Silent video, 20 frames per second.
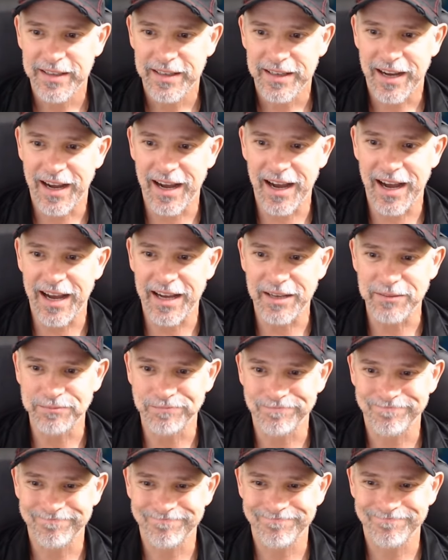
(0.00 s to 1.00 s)

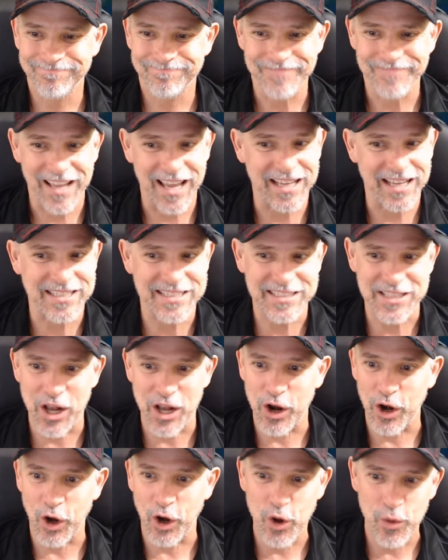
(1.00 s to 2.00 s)

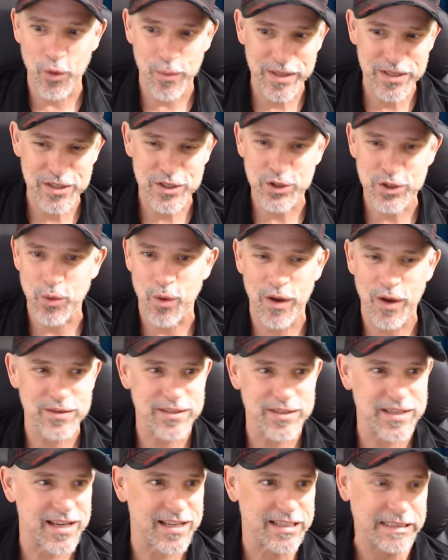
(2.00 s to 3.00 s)
Stellar Lumens, 12
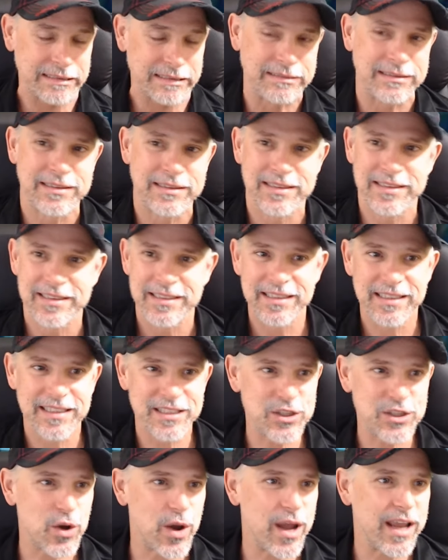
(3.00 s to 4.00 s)
cents.
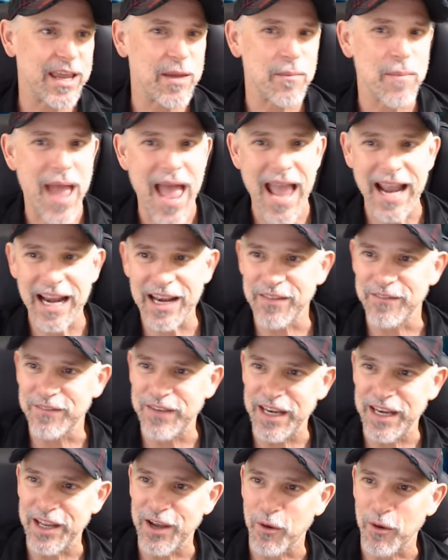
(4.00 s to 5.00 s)
Let's go ahead and get back into the
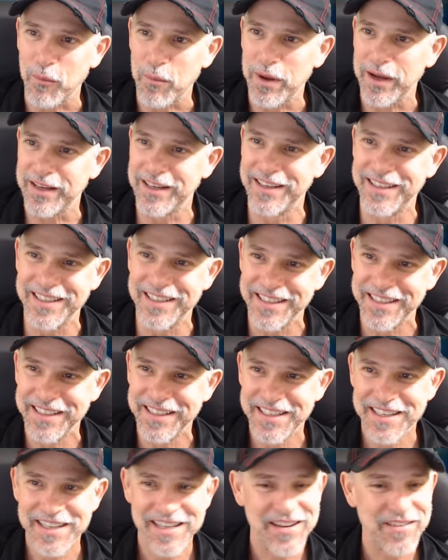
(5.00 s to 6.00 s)
video, but
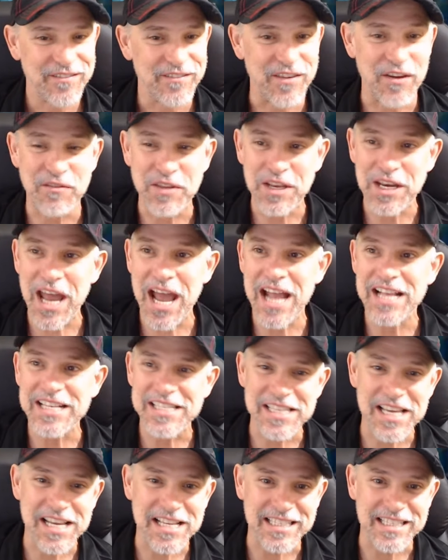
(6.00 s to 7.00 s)
59
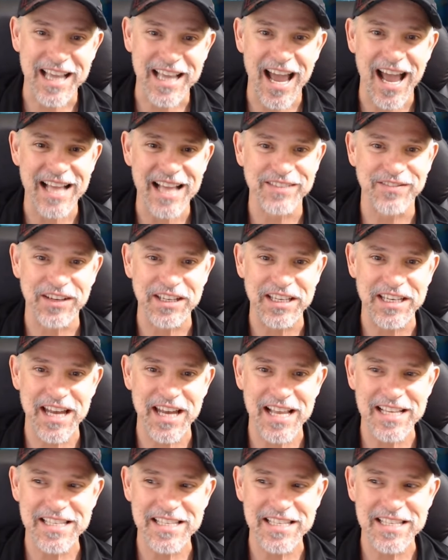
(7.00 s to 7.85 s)
cents, guys, 59